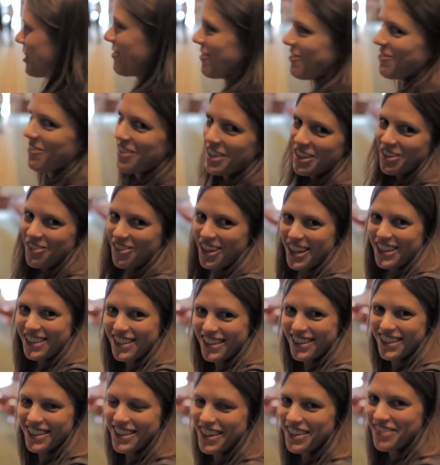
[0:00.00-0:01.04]
It went really
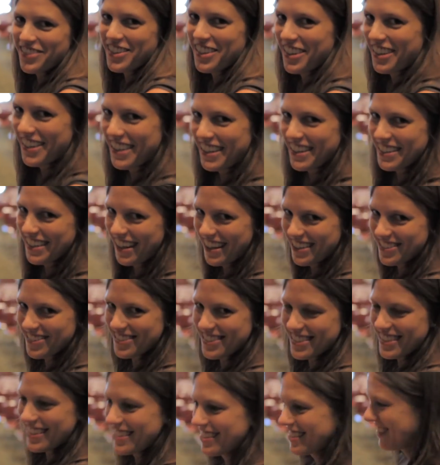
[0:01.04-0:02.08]
well. I feel like I
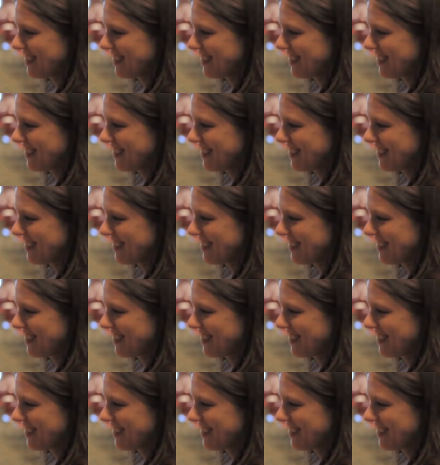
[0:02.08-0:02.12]
nailed it.